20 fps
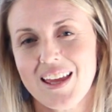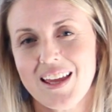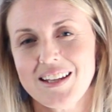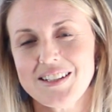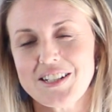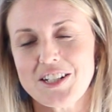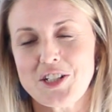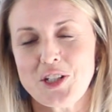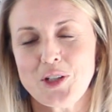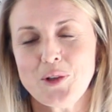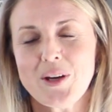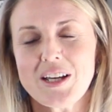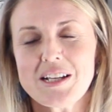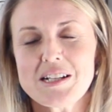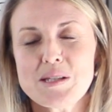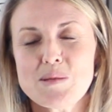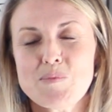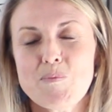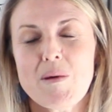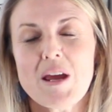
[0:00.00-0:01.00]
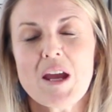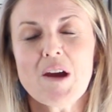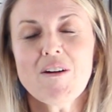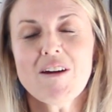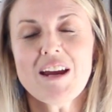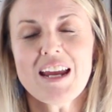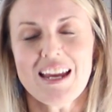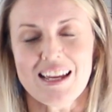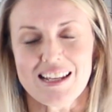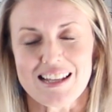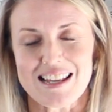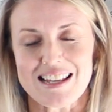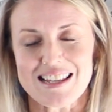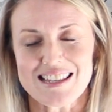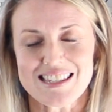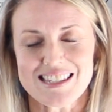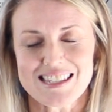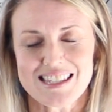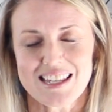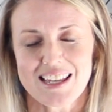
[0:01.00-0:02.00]
Did you
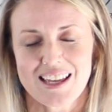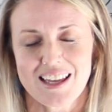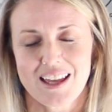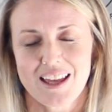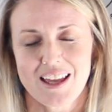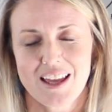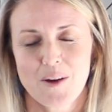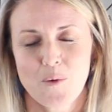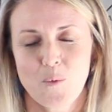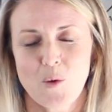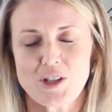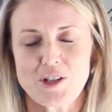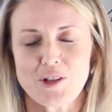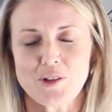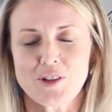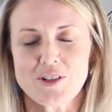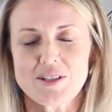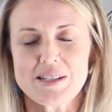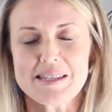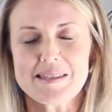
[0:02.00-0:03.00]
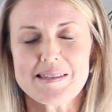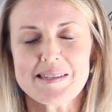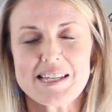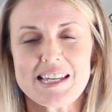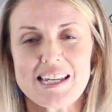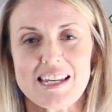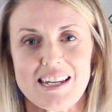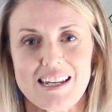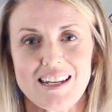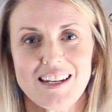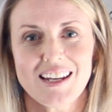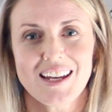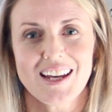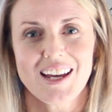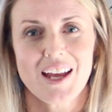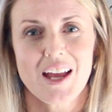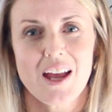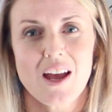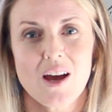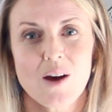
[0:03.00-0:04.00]
experience what you could see,
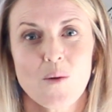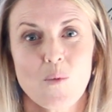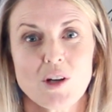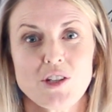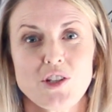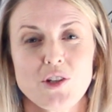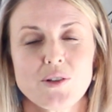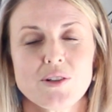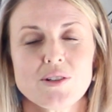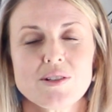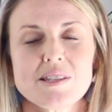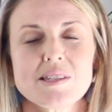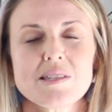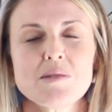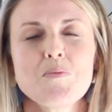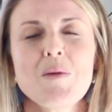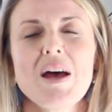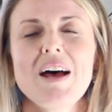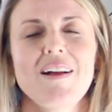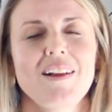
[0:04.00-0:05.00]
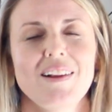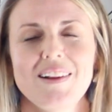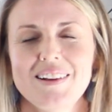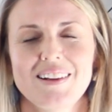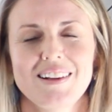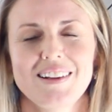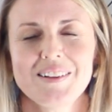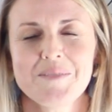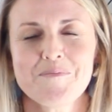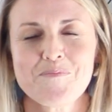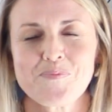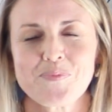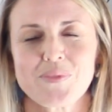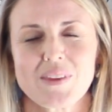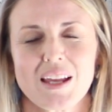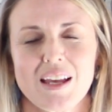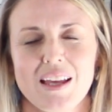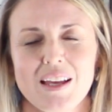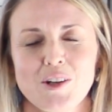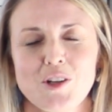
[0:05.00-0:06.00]
what you could smell?
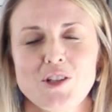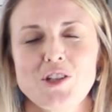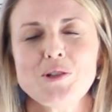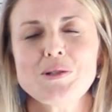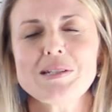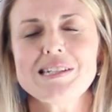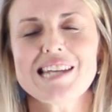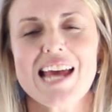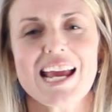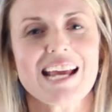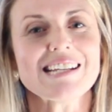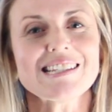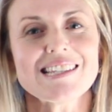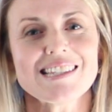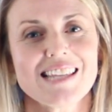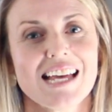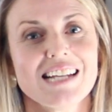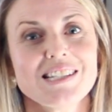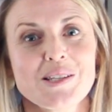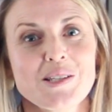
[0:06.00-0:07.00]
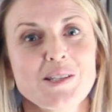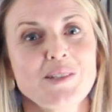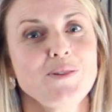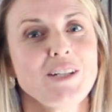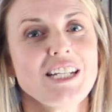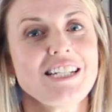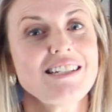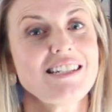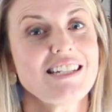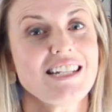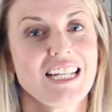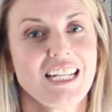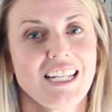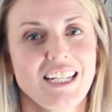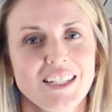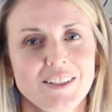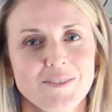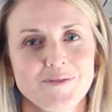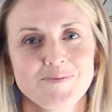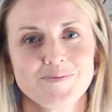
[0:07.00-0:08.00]
Could you taste that sweet
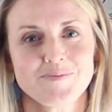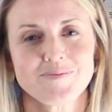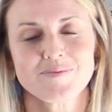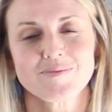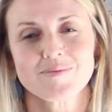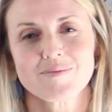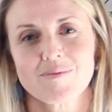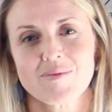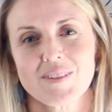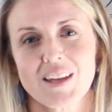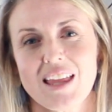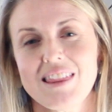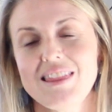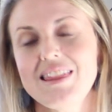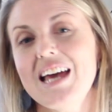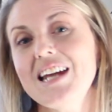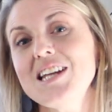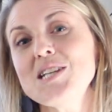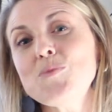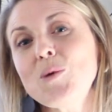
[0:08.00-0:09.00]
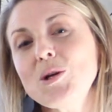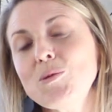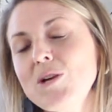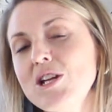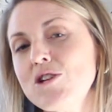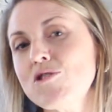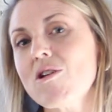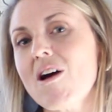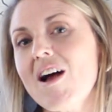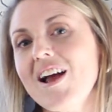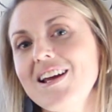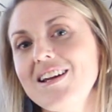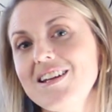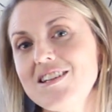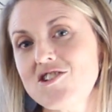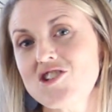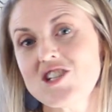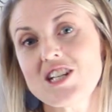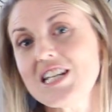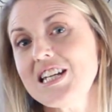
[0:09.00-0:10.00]
tea? And that is what we try and
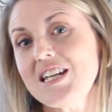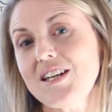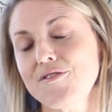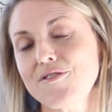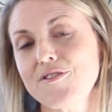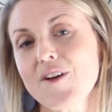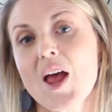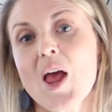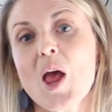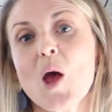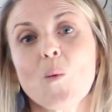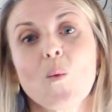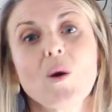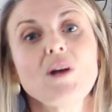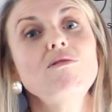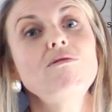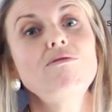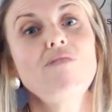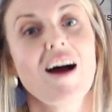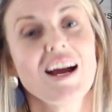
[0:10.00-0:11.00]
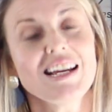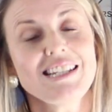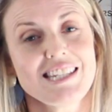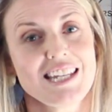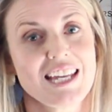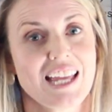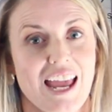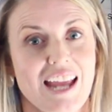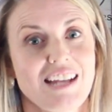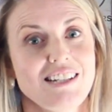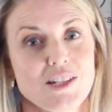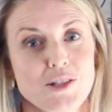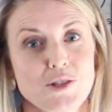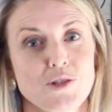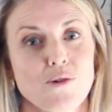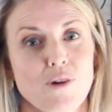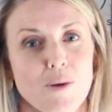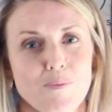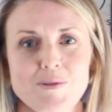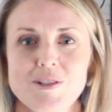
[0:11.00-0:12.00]
achieve when writing a
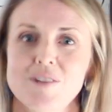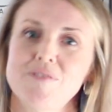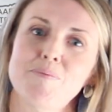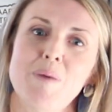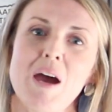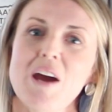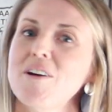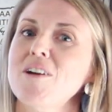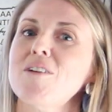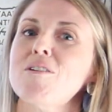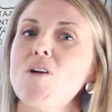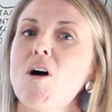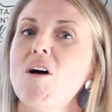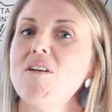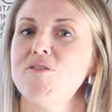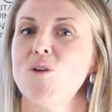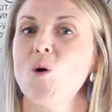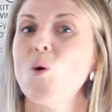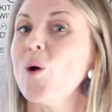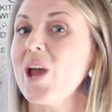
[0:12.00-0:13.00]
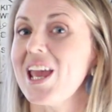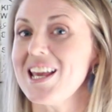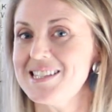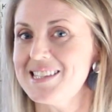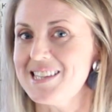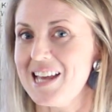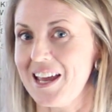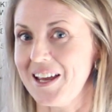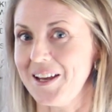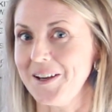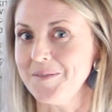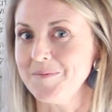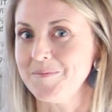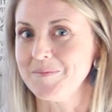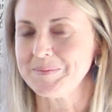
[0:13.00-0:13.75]
descriptive paragraph or essay.